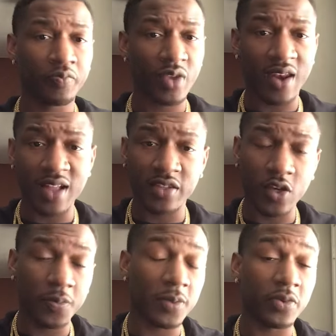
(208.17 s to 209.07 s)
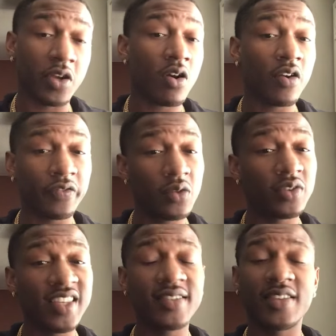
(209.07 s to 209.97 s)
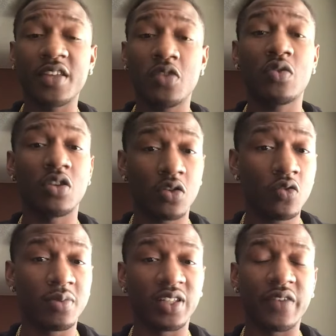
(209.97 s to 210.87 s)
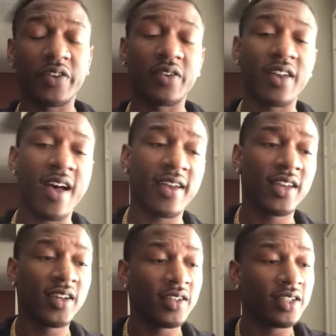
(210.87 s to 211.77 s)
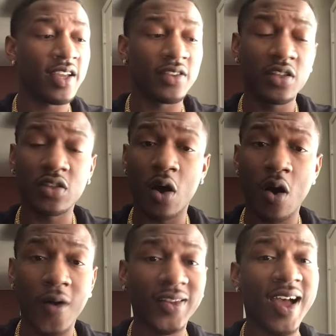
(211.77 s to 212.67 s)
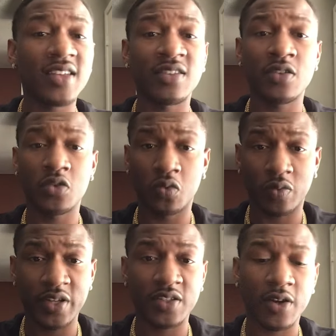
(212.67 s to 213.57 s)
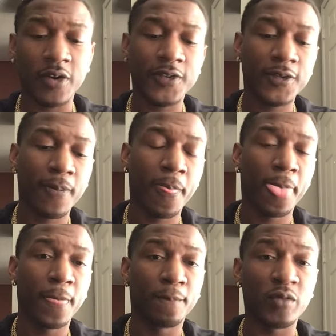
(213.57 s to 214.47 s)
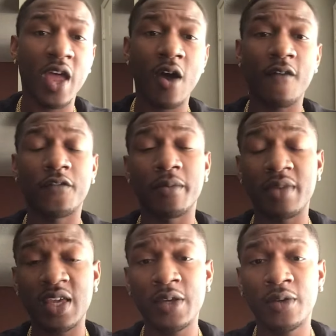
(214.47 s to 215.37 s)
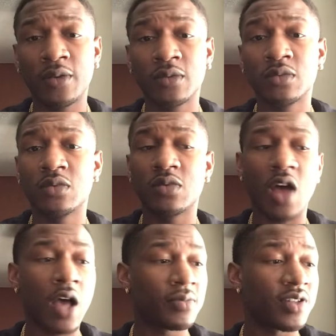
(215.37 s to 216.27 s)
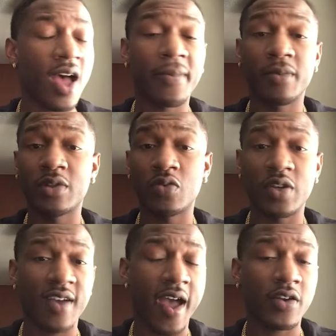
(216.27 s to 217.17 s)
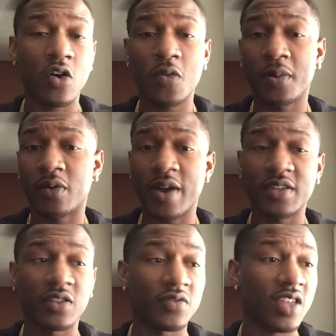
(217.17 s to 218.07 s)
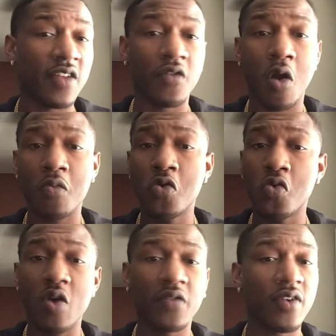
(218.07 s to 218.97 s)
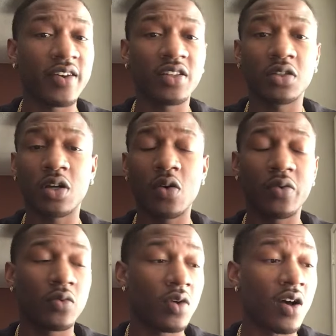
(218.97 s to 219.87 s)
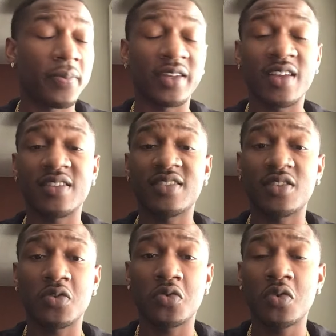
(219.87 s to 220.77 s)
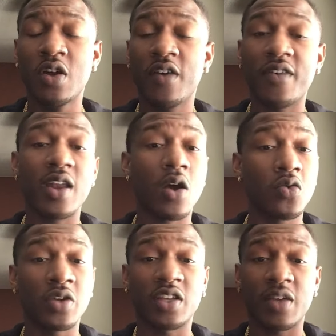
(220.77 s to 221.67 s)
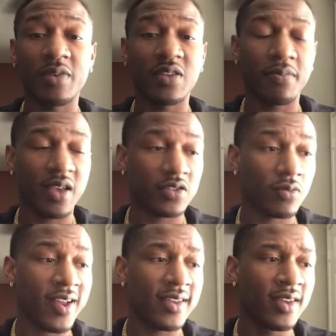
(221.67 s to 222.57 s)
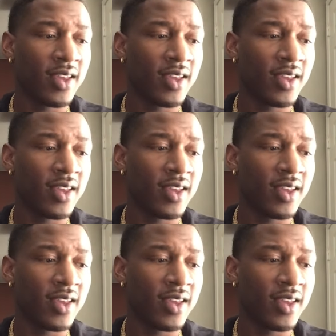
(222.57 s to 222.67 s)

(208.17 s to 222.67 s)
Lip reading: And I tell people there are a few things that you can do, believe it or not. And this all lies into research. Now, for me, I'm shopping between Geico, Progressive, State Farm, whoever I need to go up against to find out who can give me the best rate.